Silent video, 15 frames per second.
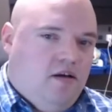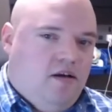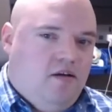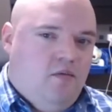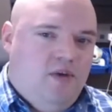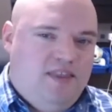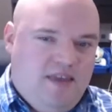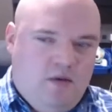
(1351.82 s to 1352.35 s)

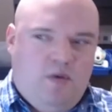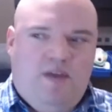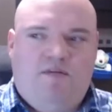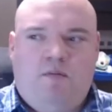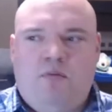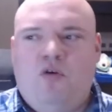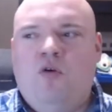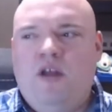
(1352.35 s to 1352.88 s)
we think we have
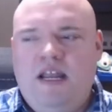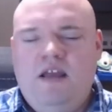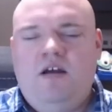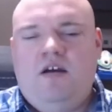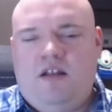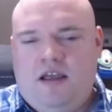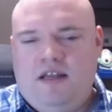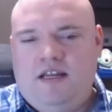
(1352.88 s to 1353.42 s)
a pretty
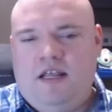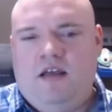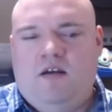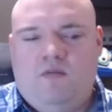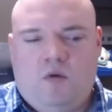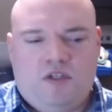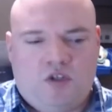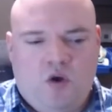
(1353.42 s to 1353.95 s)
good idea
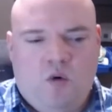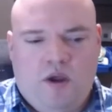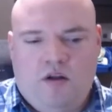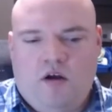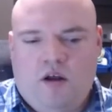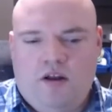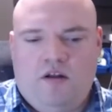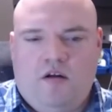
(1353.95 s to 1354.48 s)
of what's going
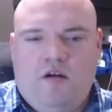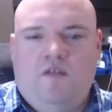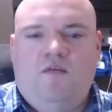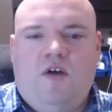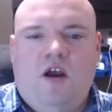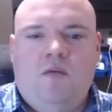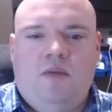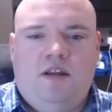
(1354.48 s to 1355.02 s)
on in our
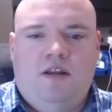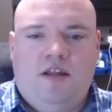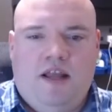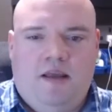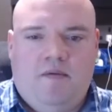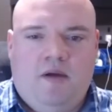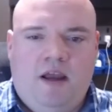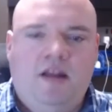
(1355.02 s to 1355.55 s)
environment
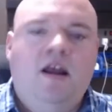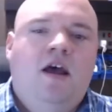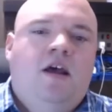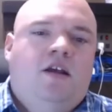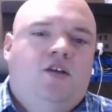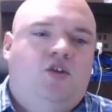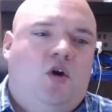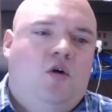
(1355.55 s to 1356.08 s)
today, right?
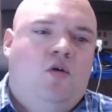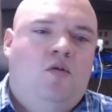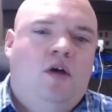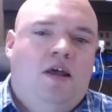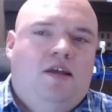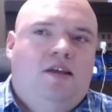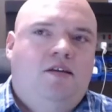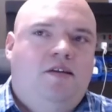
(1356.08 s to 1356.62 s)
So
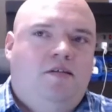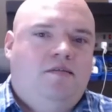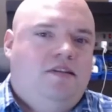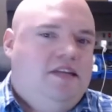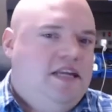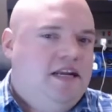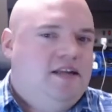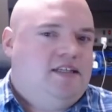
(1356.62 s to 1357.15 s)
you don't
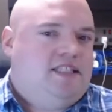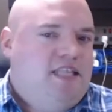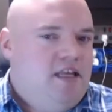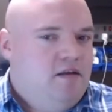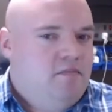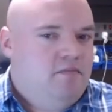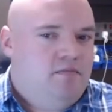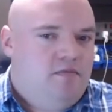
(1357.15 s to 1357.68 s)
need a
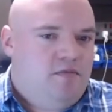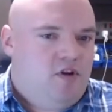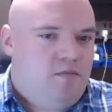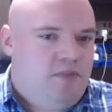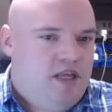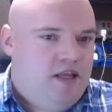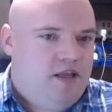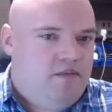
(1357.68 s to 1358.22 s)
SIM to
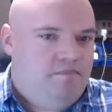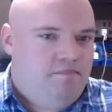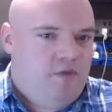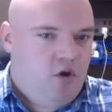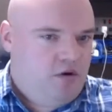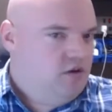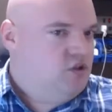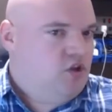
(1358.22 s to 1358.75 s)
be
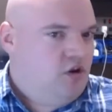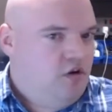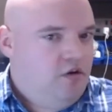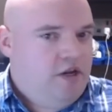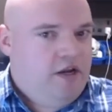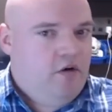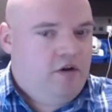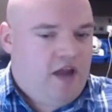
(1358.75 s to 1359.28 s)
good at
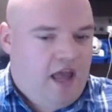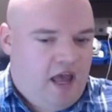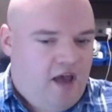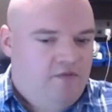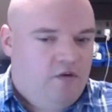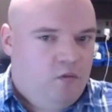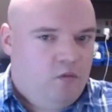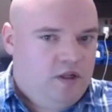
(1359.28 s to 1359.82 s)
security or to
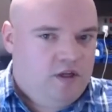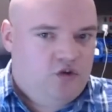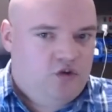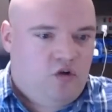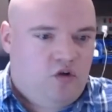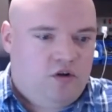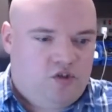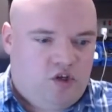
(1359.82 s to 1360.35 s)
have a really
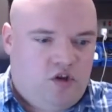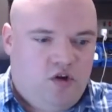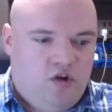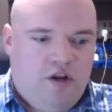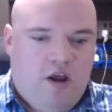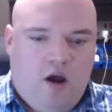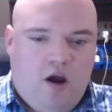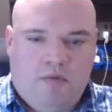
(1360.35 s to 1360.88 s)
strong
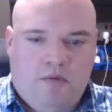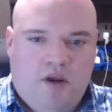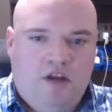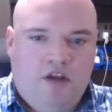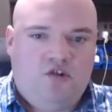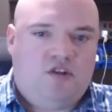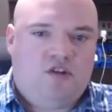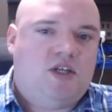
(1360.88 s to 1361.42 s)
security
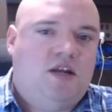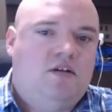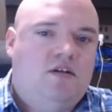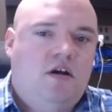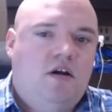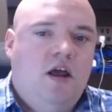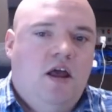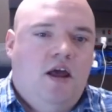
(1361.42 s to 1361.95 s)
operations
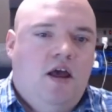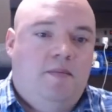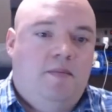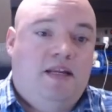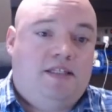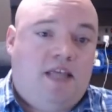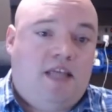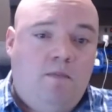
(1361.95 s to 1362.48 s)
center. I mean,
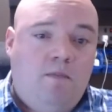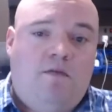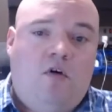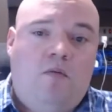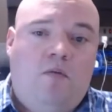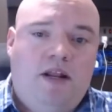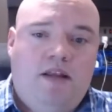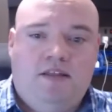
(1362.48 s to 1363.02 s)
it's
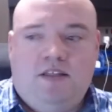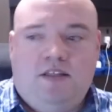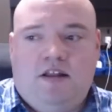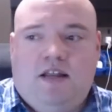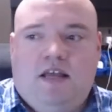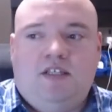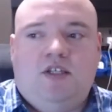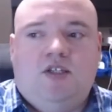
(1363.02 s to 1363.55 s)
helpful, but it's
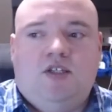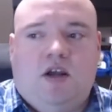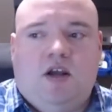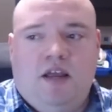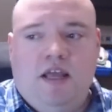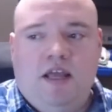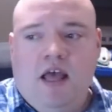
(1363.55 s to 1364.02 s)
not necessary.